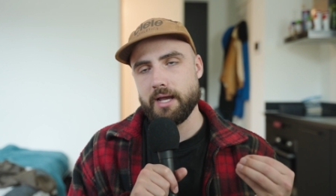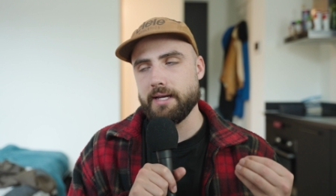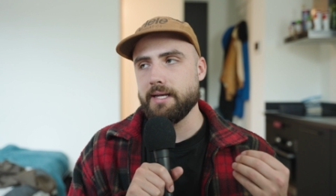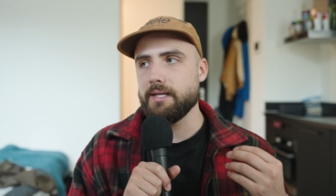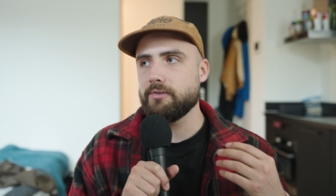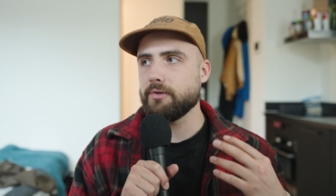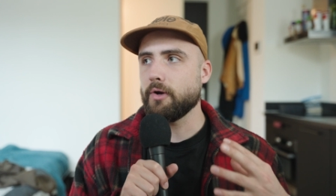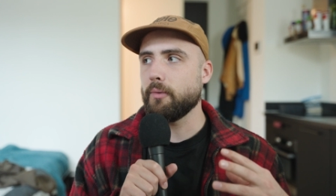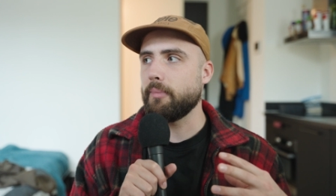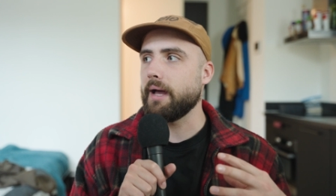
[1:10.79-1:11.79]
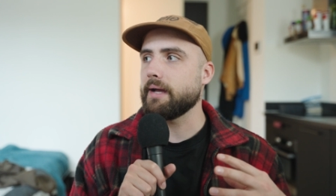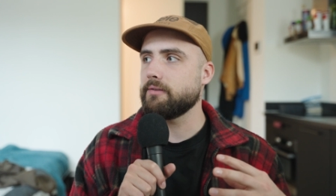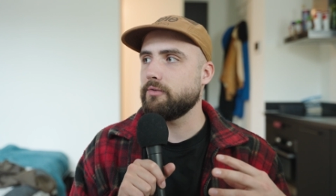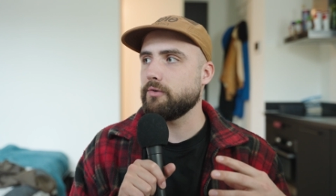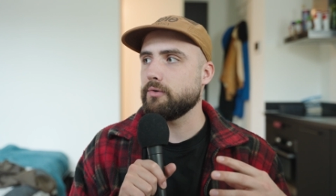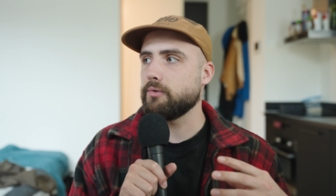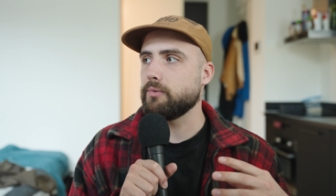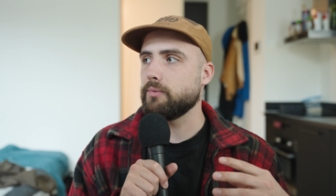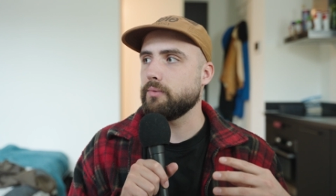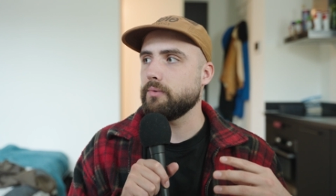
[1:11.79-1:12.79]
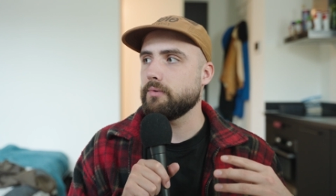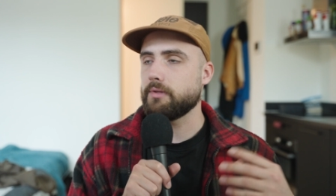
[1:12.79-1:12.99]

I need to go back to